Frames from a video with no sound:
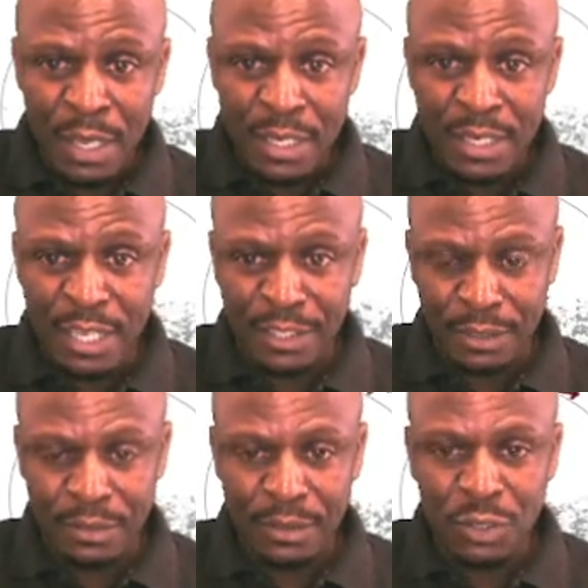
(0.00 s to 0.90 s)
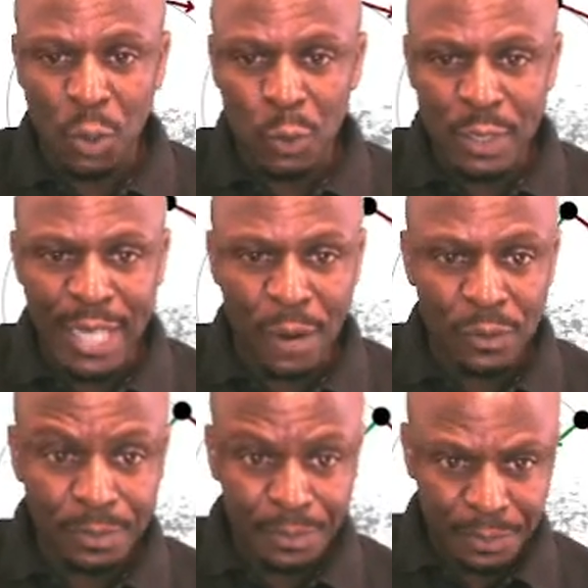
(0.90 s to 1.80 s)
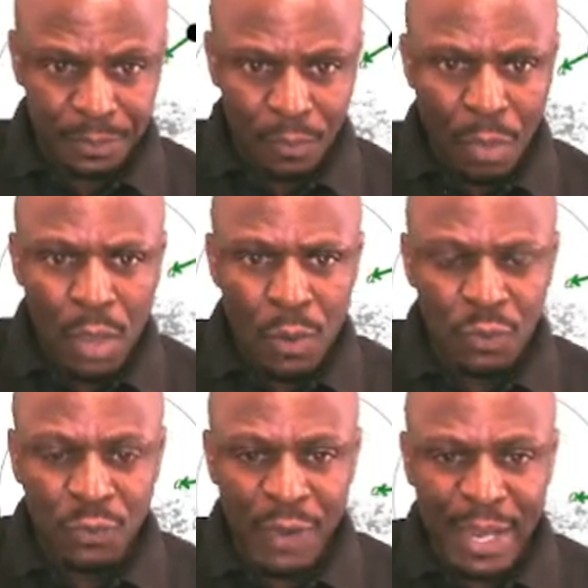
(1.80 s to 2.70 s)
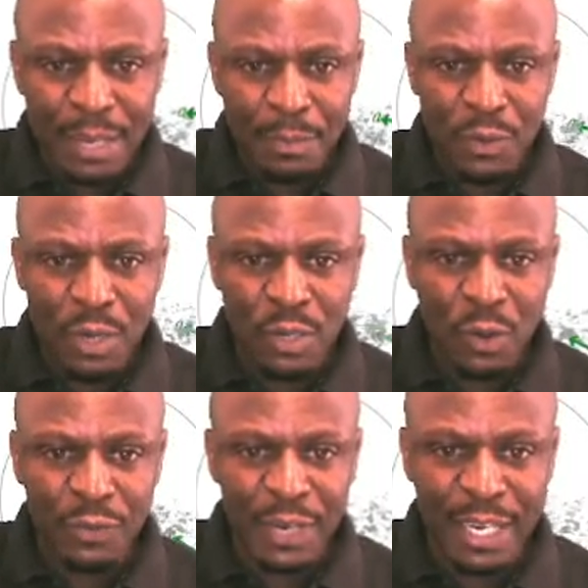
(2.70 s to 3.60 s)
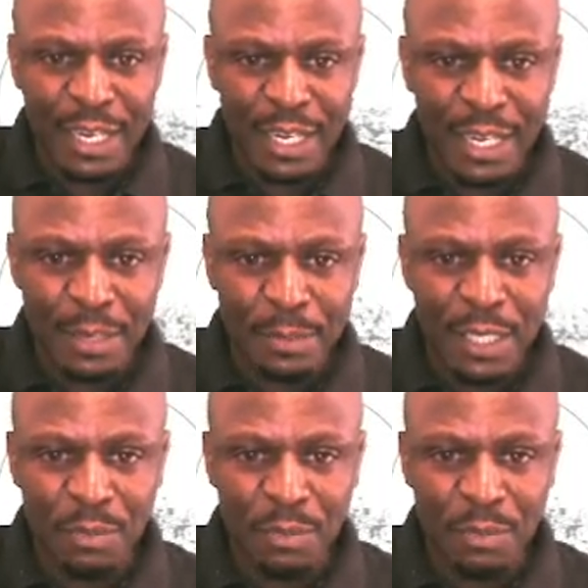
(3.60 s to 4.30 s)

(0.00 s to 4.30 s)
yes so now to find the period of an elliptic